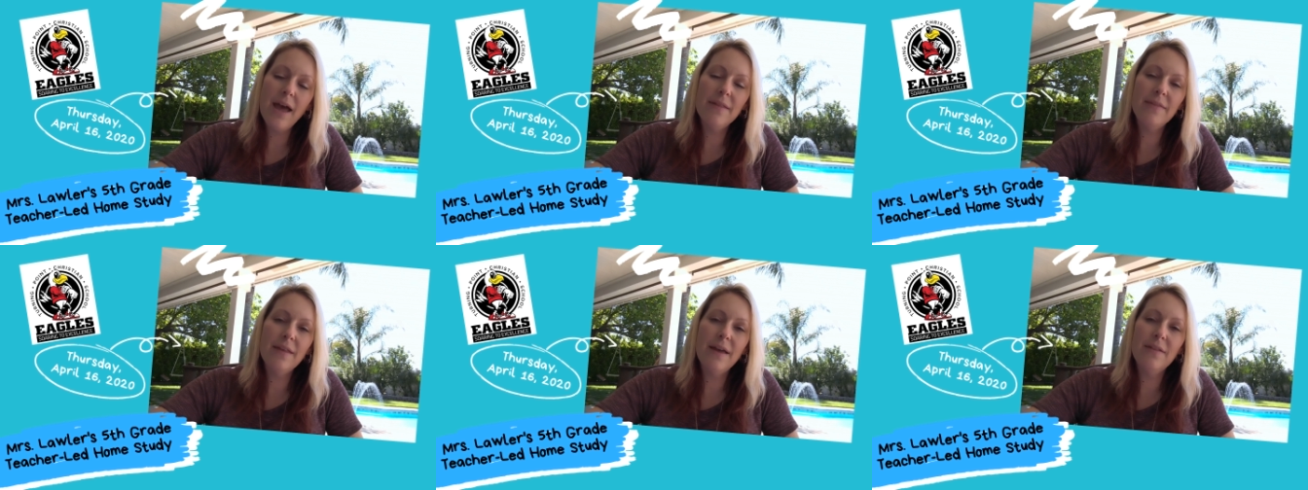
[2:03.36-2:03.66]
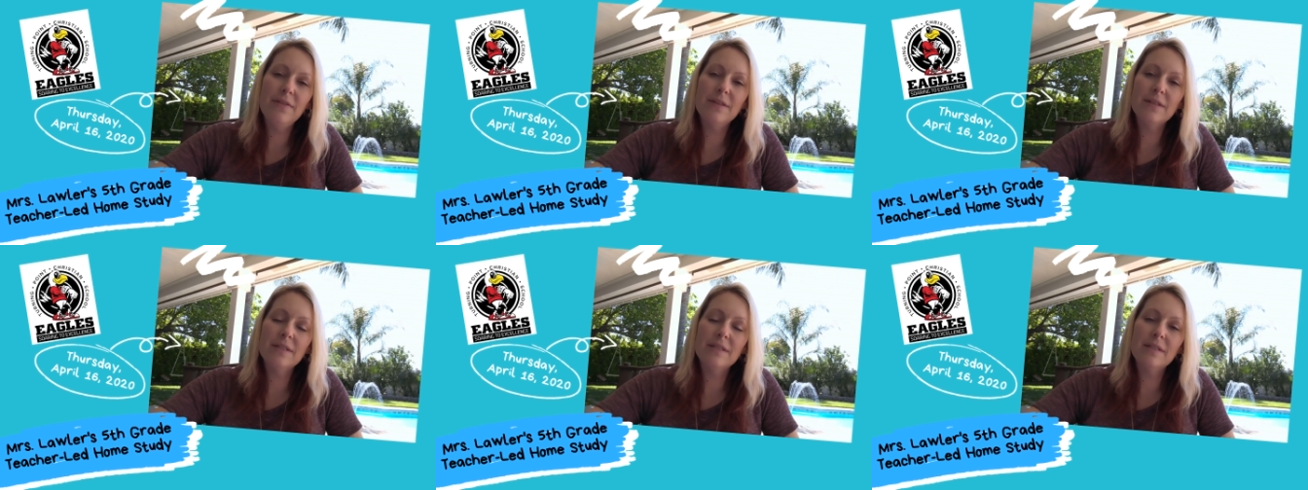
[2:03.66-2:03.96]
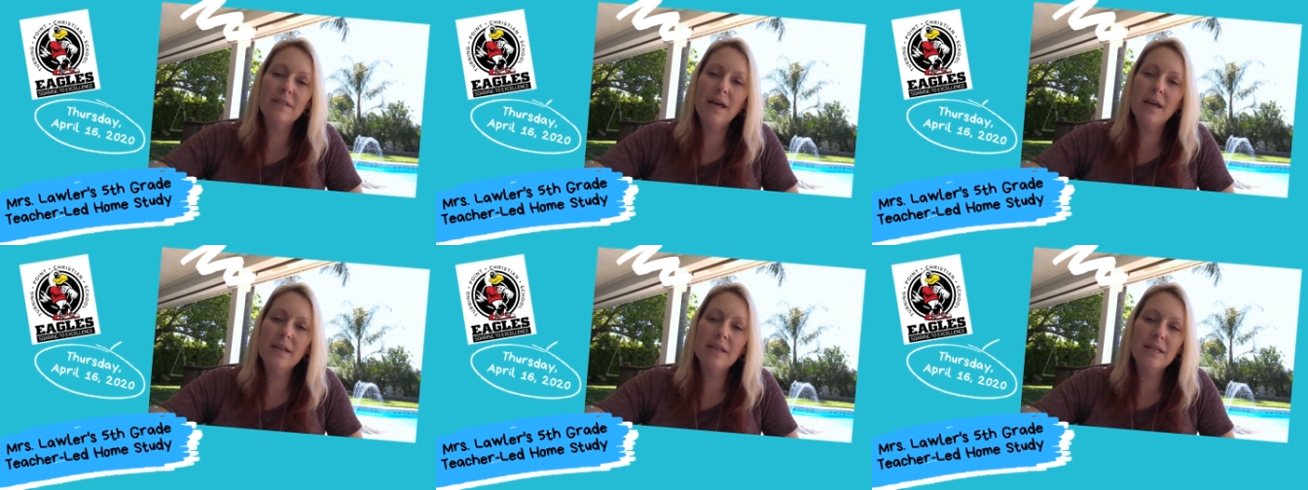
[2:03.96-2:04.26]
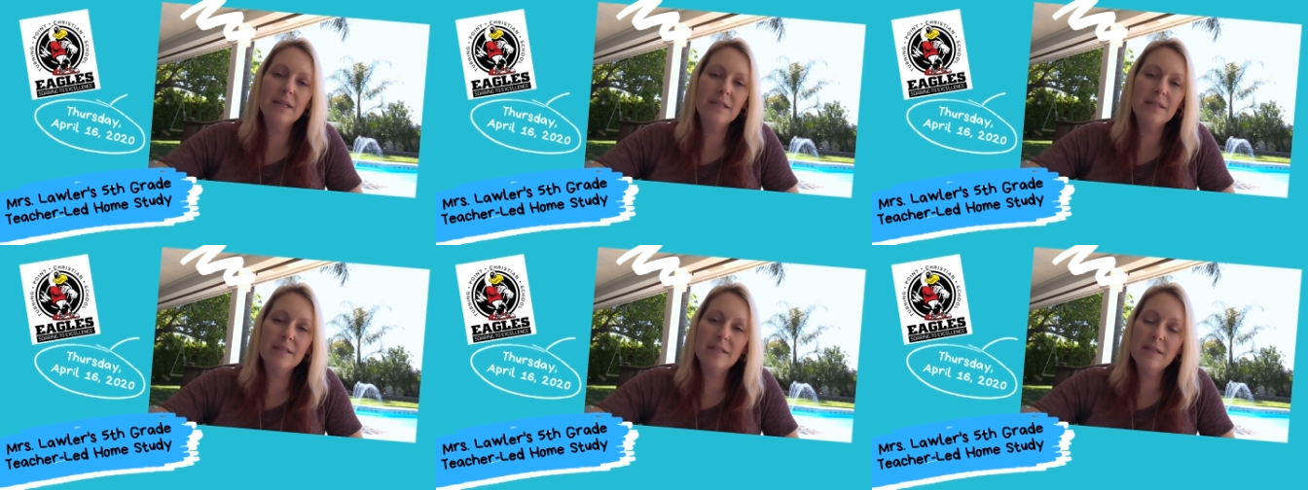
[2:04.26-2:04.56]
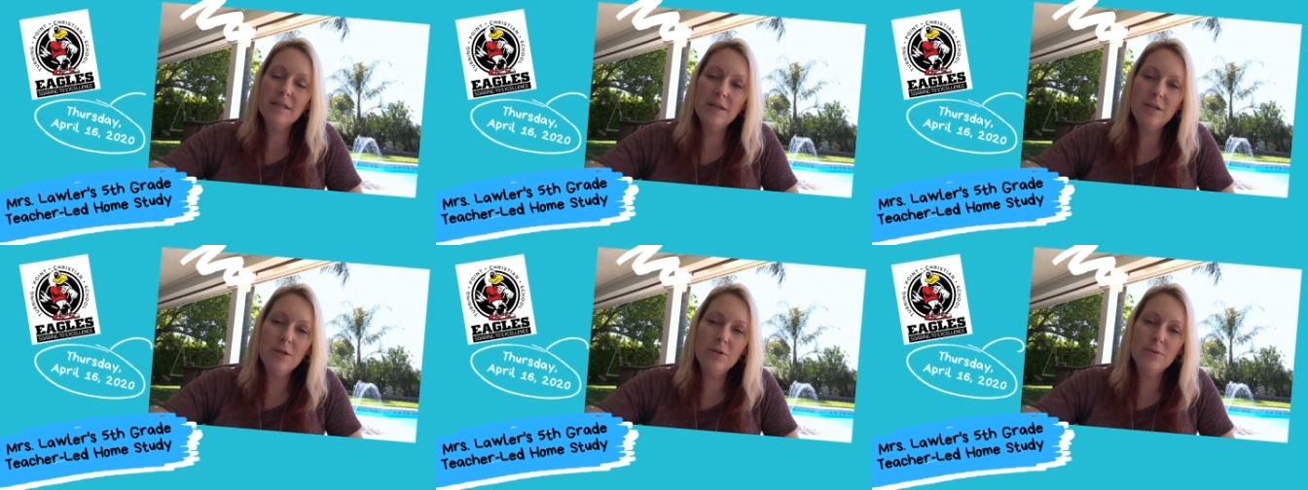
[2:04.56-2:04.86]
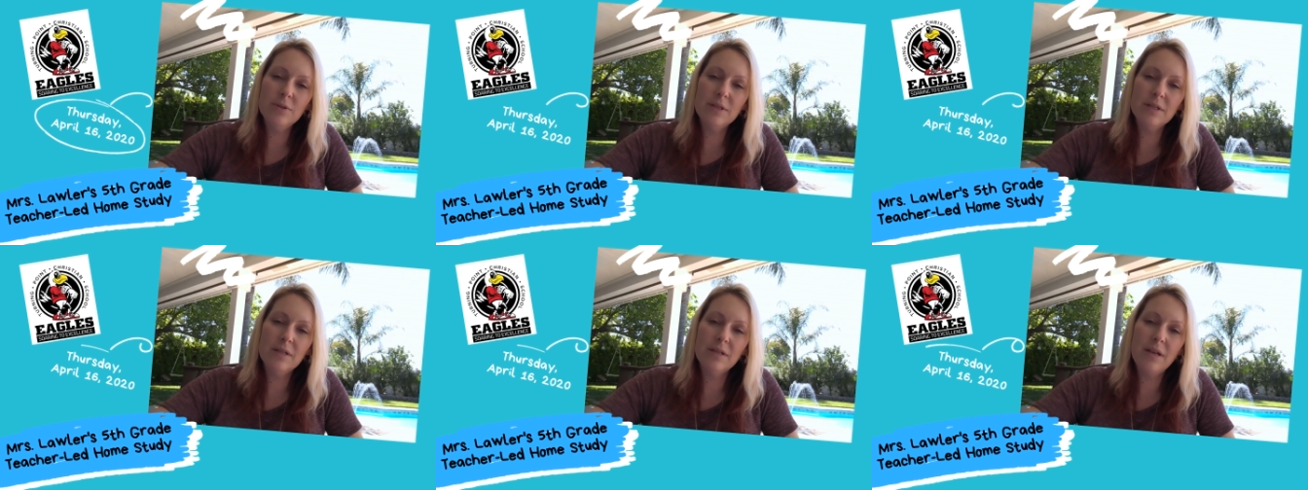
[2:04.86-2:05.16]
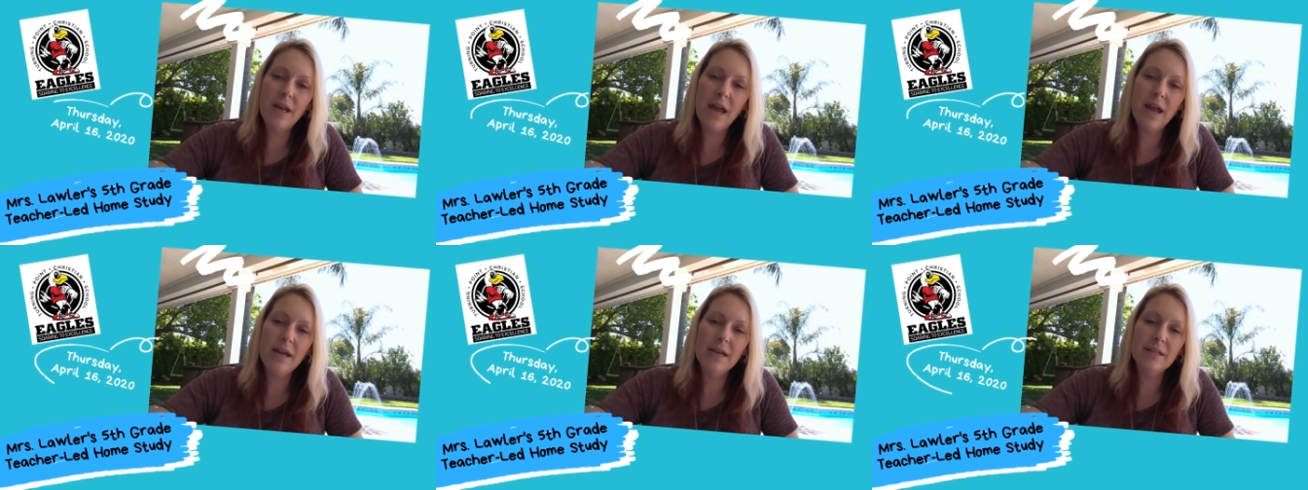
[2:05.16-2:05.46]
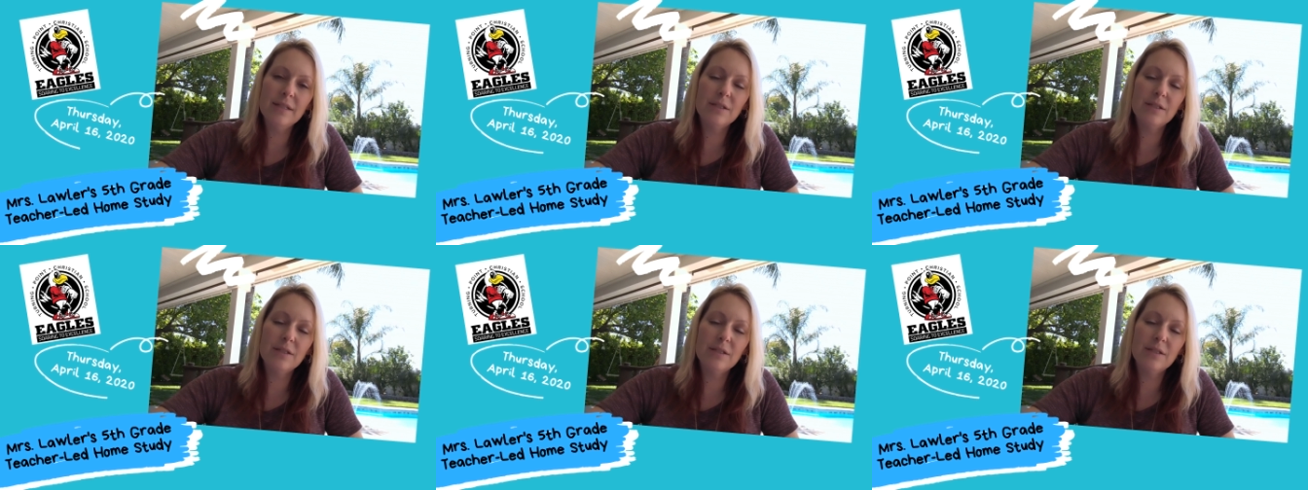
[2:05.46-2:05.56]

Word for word: and that the sun continues today.